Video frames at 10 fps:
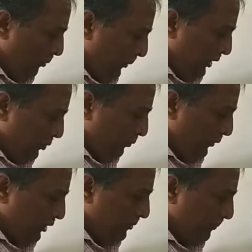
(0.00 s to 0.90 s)

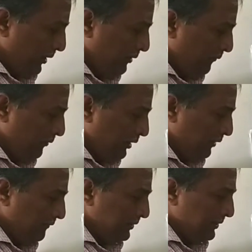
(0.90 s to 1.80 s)
Leakages are the
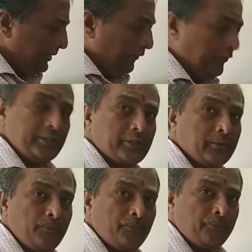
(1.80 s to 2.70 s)

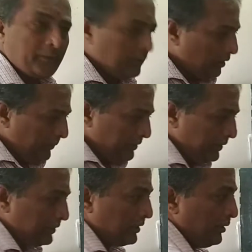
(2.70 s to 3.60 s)
outflows in the
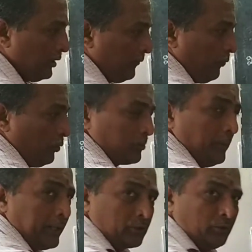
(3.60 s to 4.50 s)
circular flow.
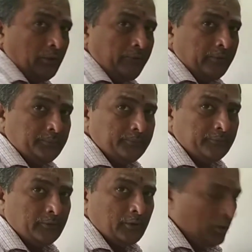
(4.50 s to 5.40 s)
Similarly, when
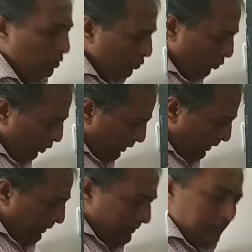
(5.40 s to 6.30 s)
we import,
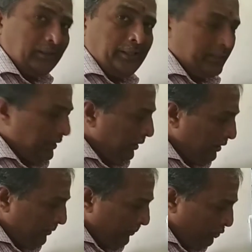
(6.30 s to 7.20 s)

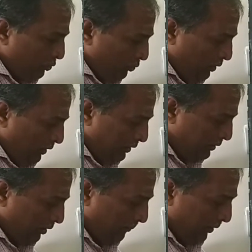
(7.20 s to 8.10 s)
leakage happens.
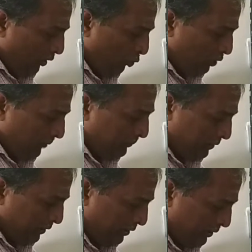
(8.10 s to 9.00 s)
When we pay
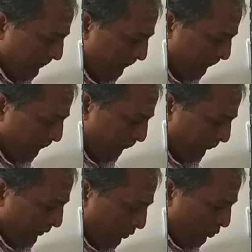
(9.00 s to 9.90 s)
tax,
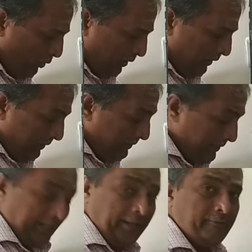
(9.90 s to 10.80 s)
leakage
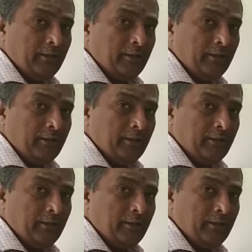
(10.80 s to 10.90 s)
happens.